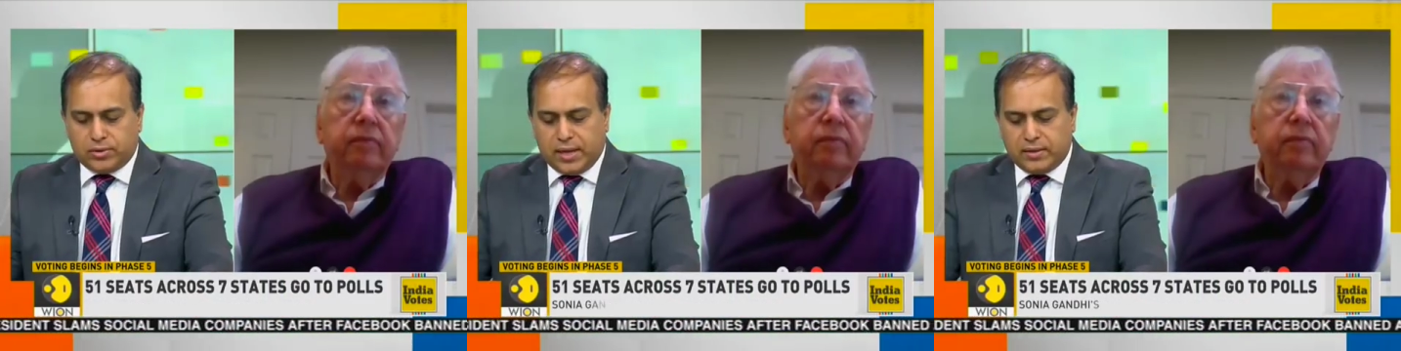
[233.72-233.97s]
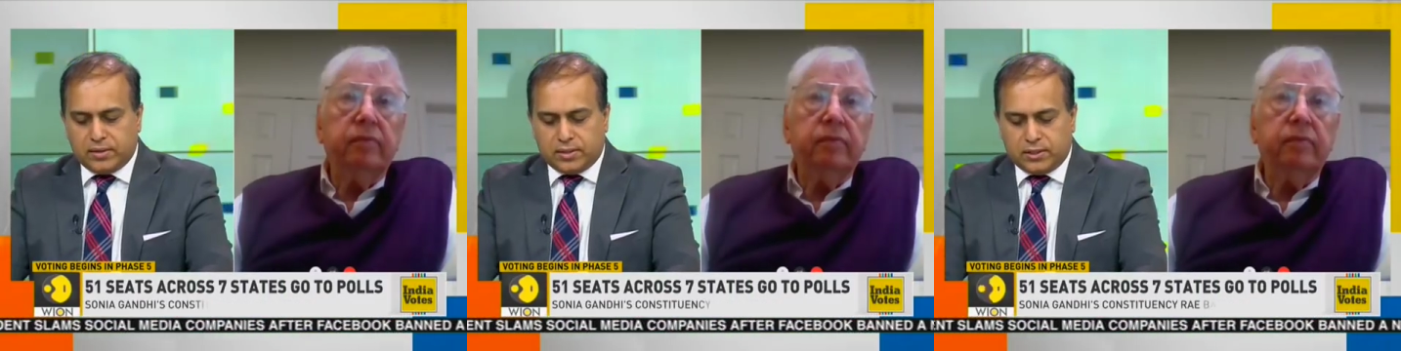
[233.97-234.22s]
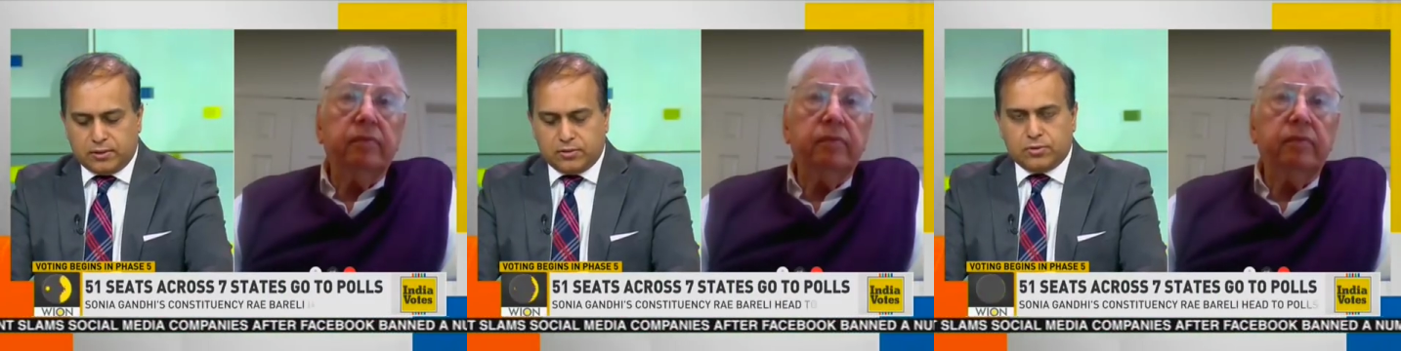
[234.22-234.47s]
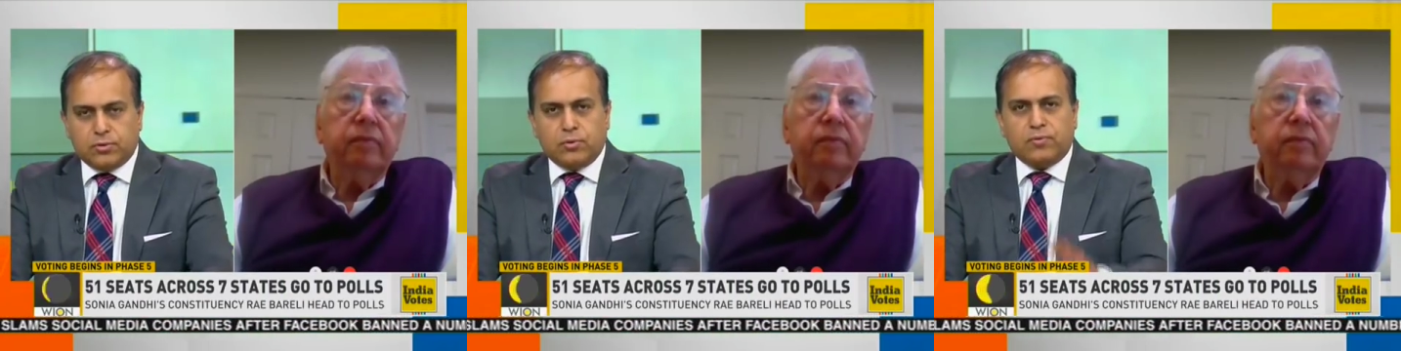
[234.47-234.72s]
Speaker 1: Walter
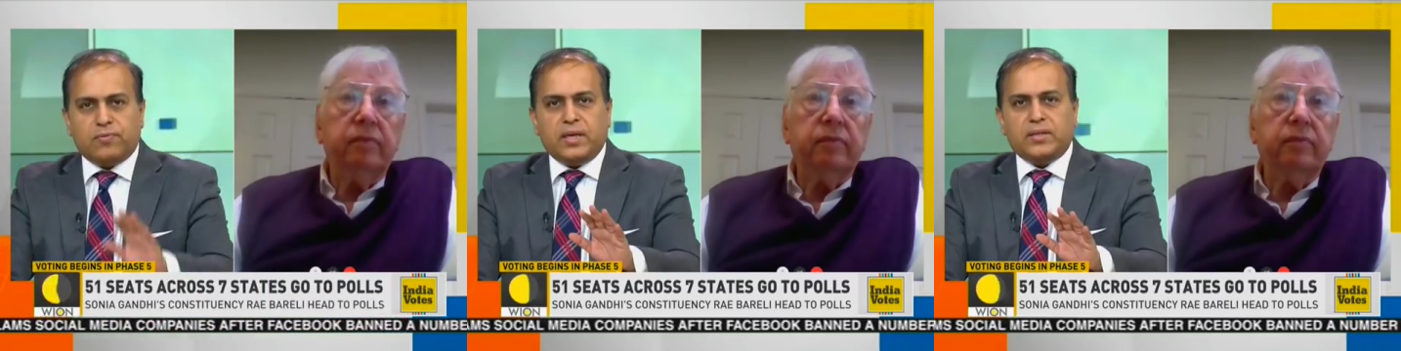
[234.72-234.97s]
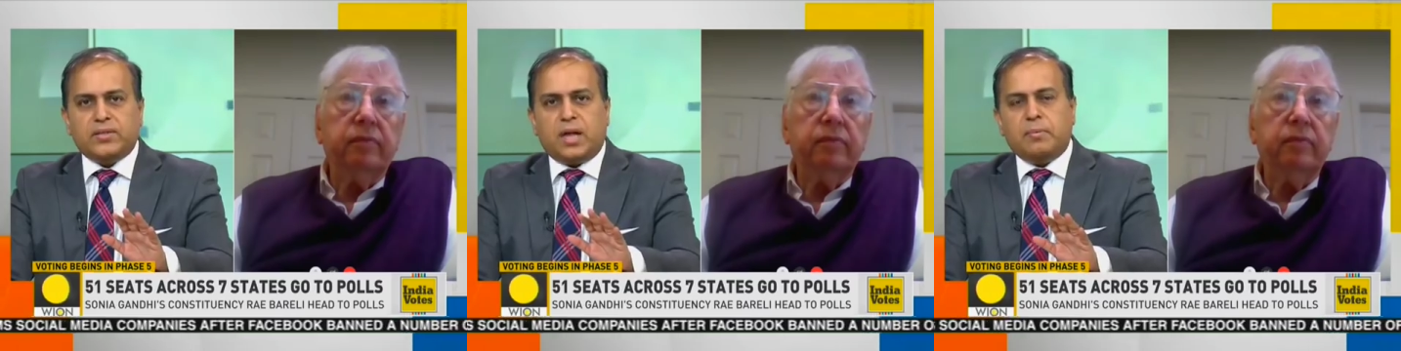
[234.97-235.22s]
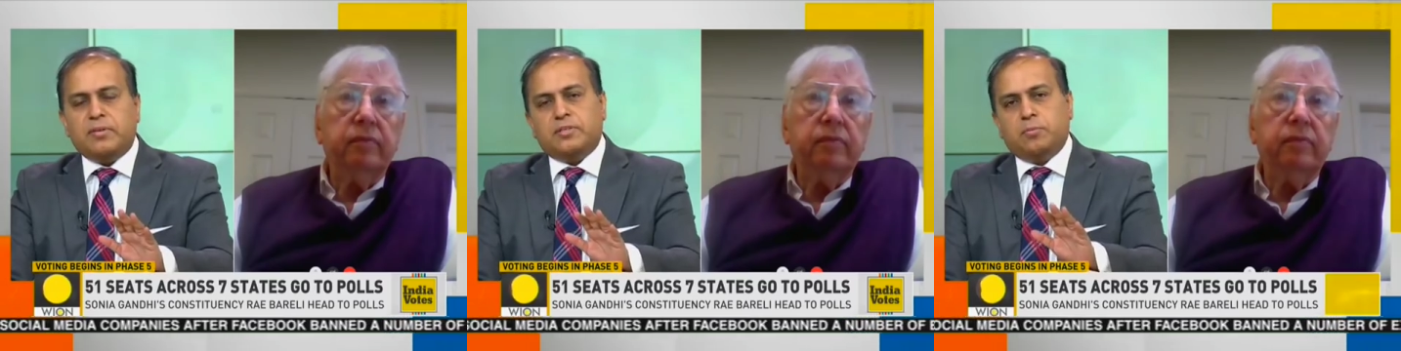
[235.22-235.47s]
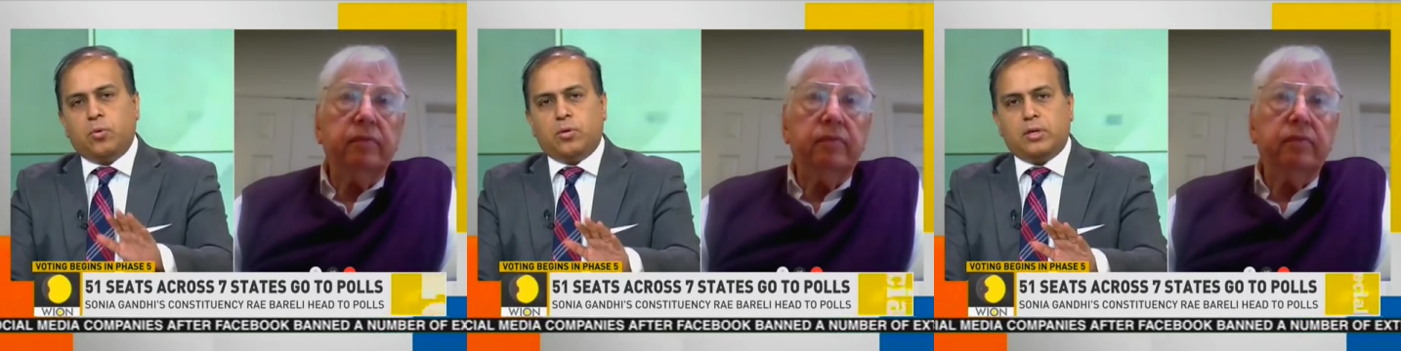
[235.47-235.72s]
Andersen, two things are being
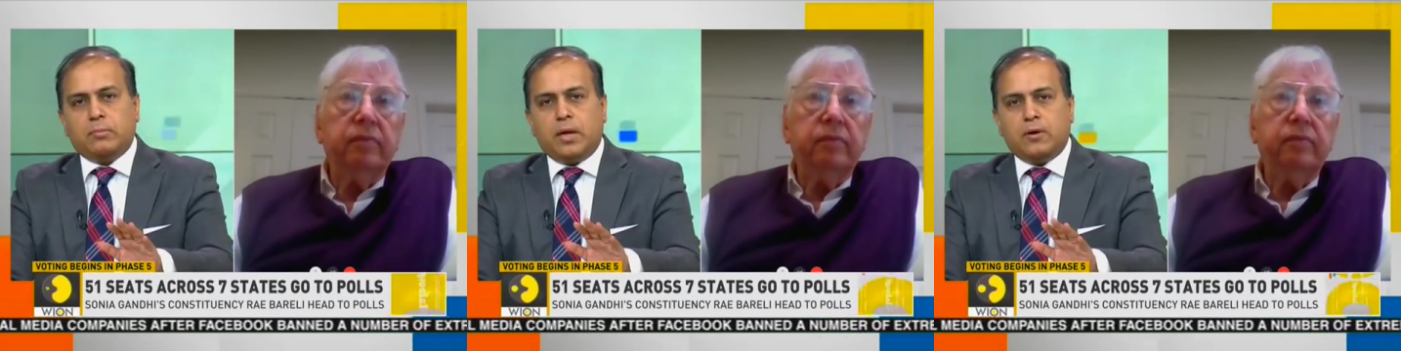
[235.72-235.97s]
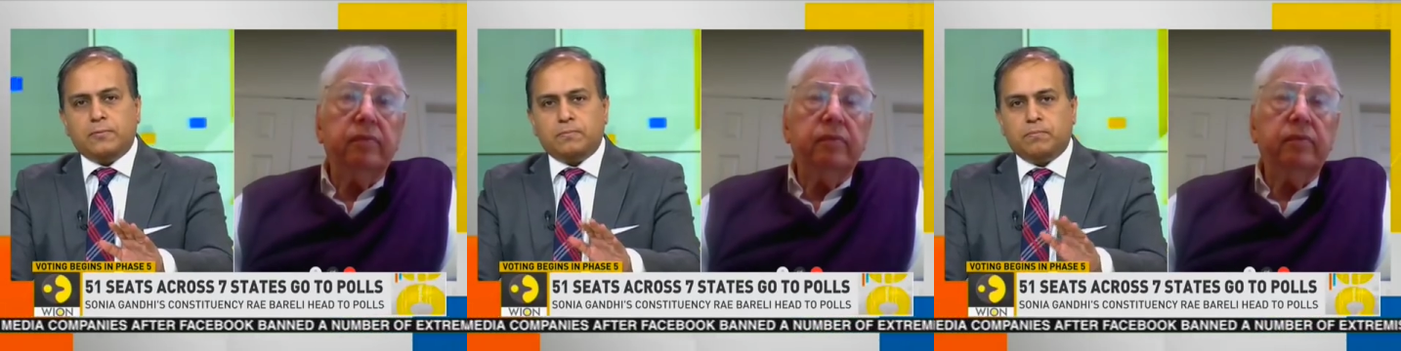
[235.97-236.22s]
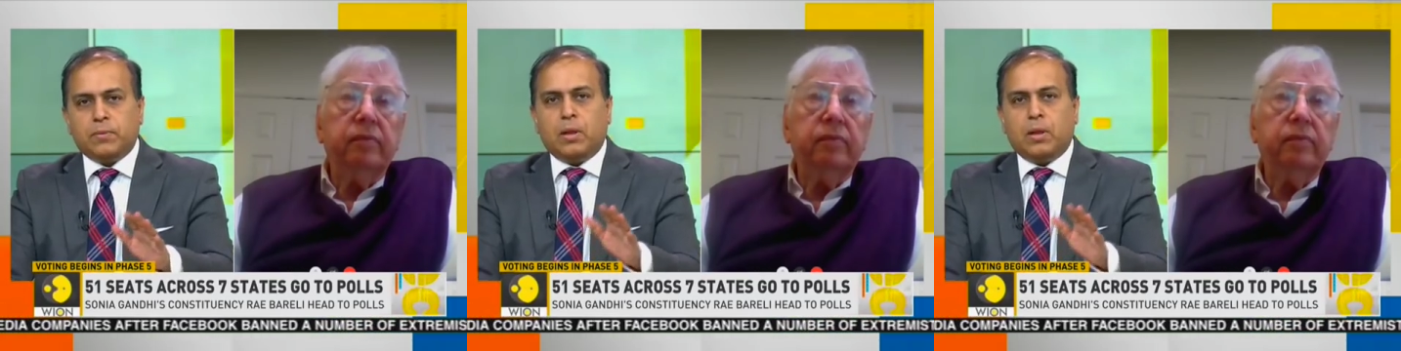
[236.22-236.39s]
spoken about